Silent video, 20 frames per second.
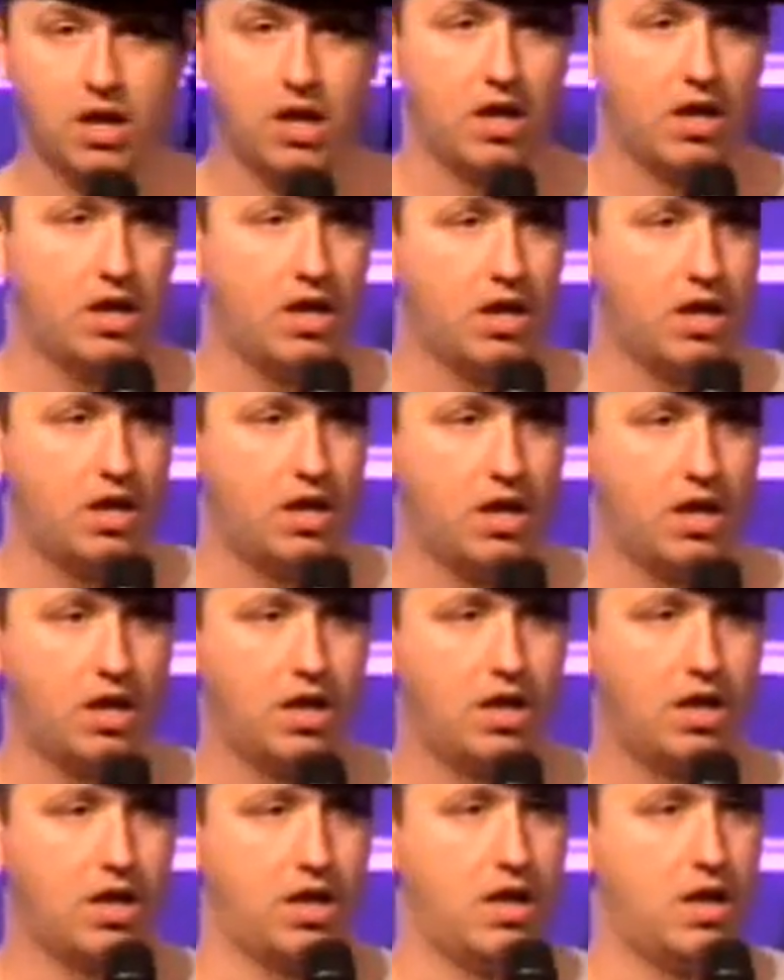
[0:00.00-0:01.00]

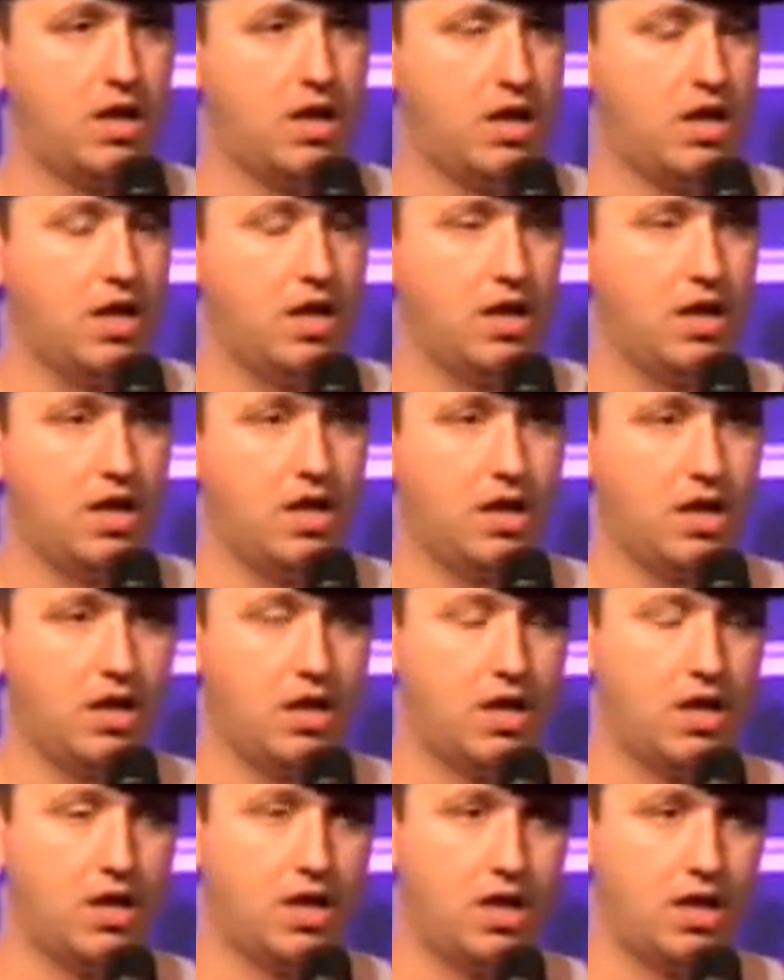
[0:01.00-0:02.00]

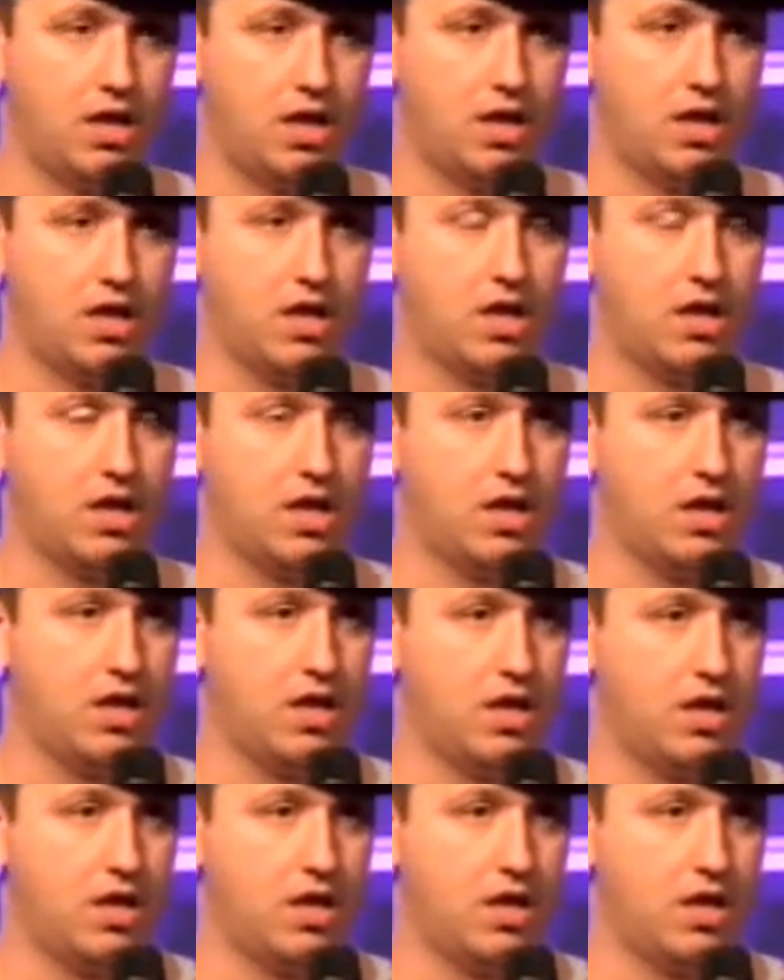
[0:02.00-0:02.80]
No one is speaking in this clip.